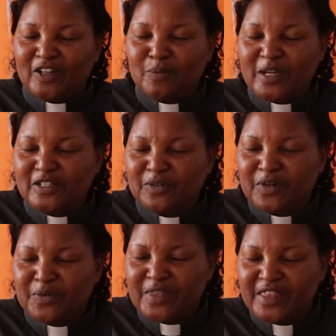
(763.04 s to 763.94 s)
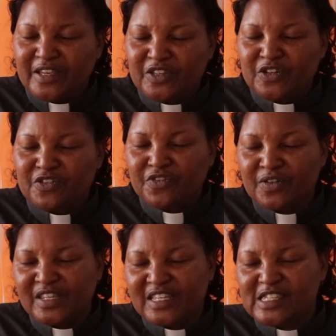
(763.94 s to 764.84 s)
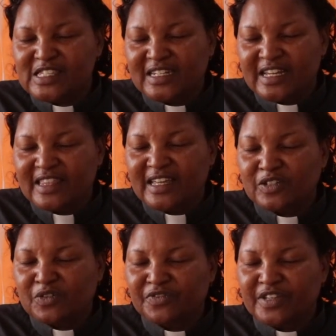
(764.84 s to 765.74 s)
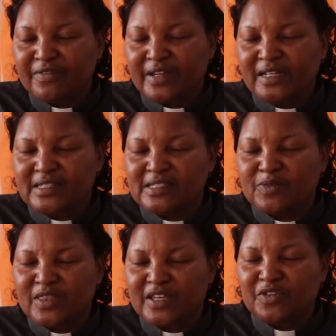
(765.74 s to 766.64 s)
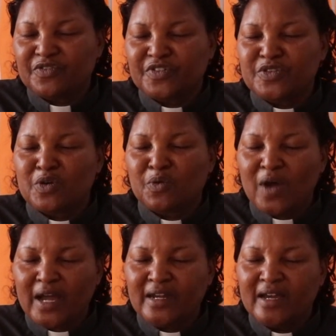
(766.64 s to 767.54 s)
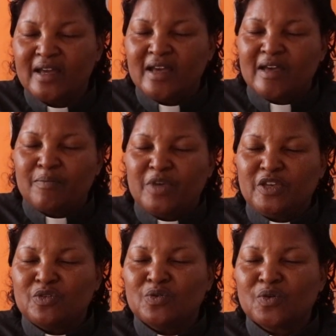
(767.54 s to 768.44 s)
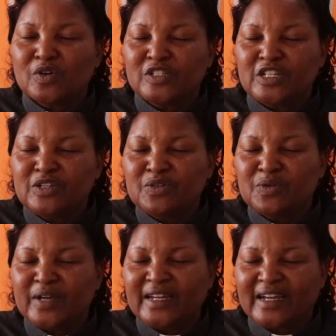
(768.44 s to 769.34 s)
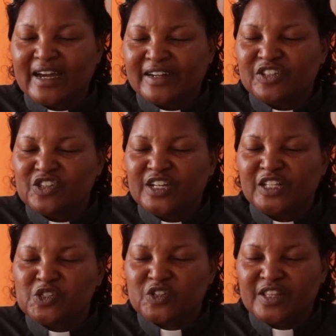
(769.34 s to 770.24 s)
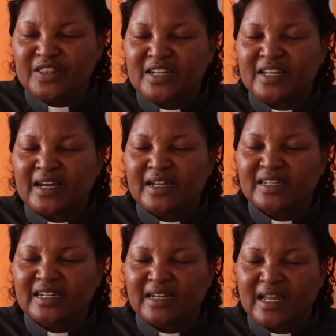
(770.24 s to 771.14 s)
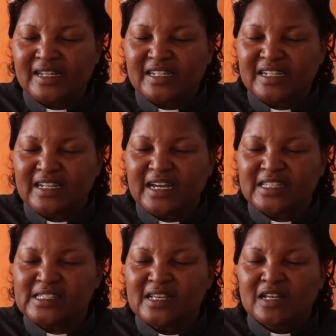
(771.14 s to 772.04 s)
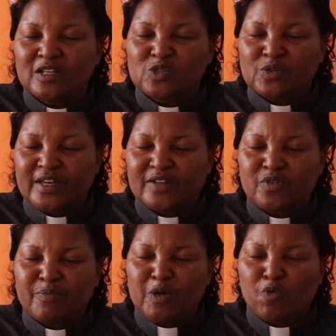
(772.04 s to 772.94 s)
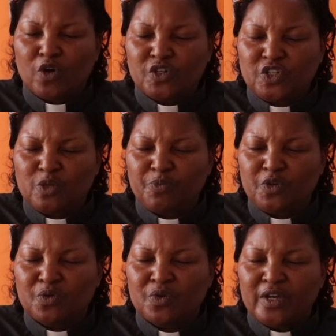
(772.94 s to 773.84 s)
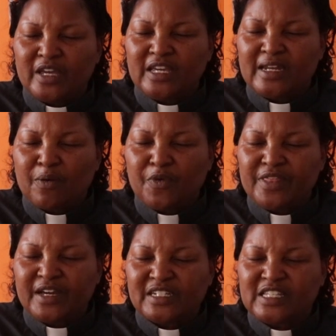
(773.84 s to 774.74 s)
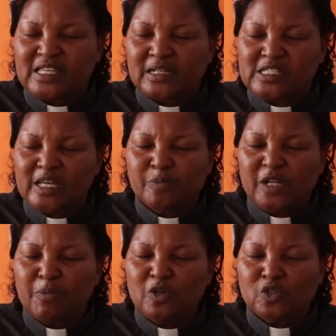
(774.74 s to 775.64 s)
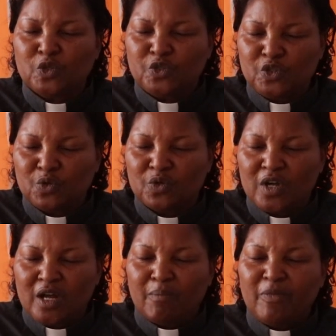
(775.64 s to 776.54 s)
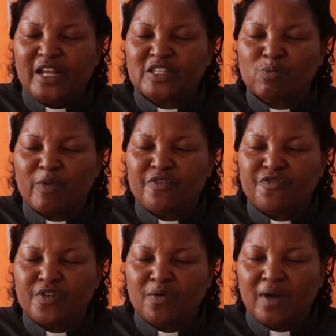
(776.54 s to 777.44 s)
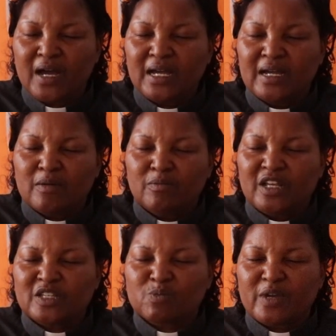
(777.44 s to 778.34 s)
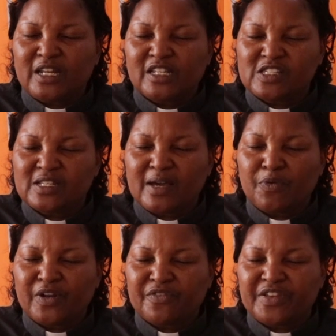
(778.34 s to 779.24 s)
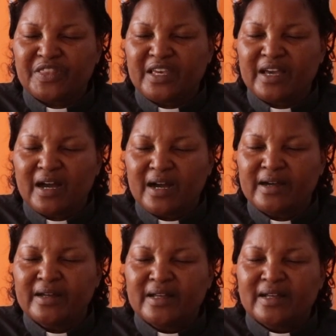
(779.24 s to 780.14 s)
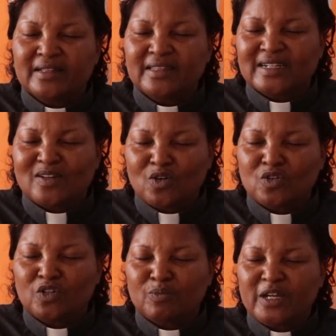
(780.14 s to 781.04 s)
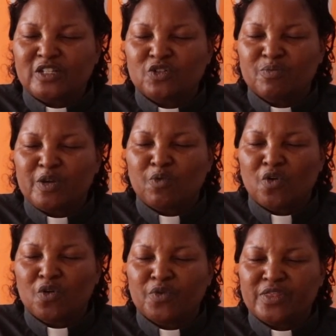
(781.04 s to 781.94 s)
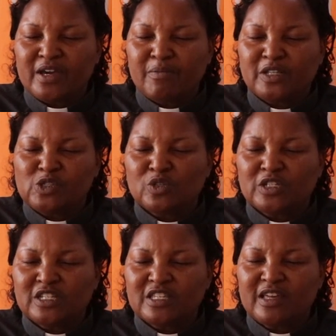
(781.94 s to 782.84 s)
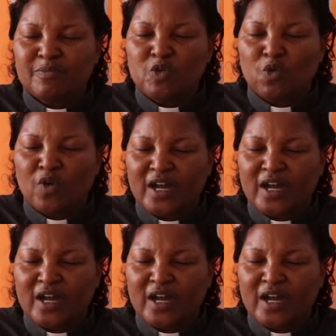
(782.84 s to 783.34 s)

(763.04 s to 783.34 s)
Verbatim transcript: Almighty God, we thank you for this day that you've given us. We thank you for your word. May you continue encouraging and strengthening and enlightening us so that we may worship you in a way that is acceptable to you. Bless my viewer, bless my listener, wherever they are, that Lord Almighty, you may walk with them as you teach them your